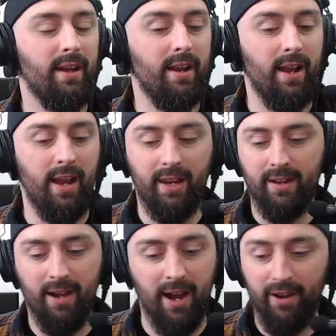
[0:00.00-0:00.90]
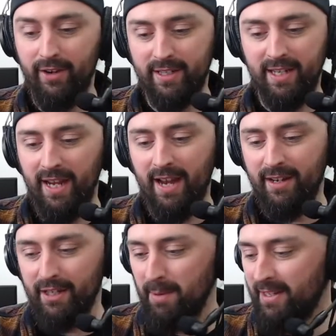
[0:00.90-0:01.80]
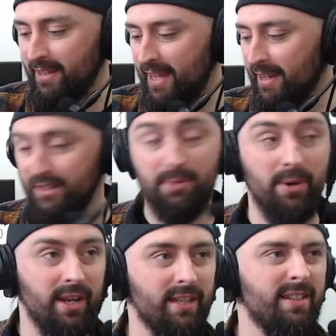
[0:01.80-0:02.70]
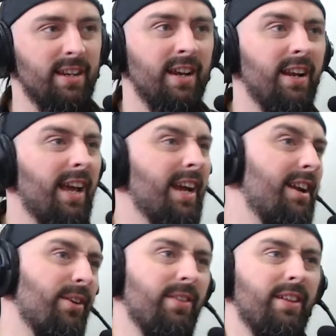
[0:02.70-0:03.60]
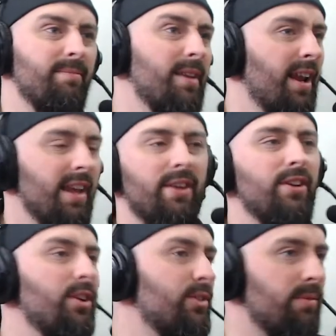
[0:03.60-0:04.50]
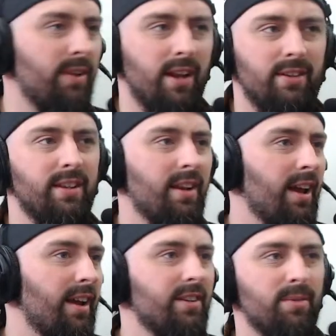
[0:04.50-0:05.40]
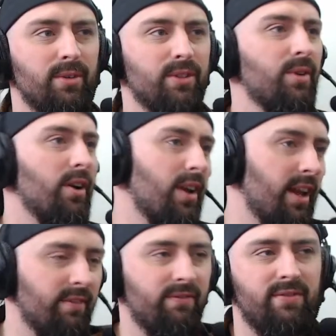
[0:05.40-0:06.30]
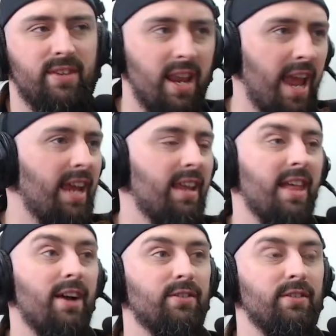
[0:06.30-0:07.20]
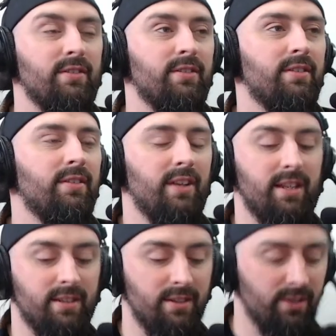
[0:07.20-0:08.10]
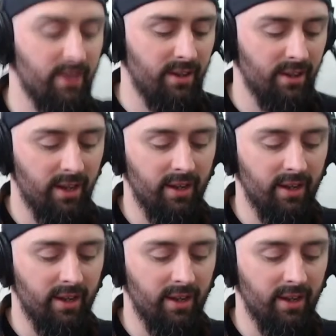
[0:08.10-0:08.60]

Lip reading: Like I honestly hadn't expected that, to be honest. Like I know that like there are YouTube videos that like someone's already got like 80,000 listens on a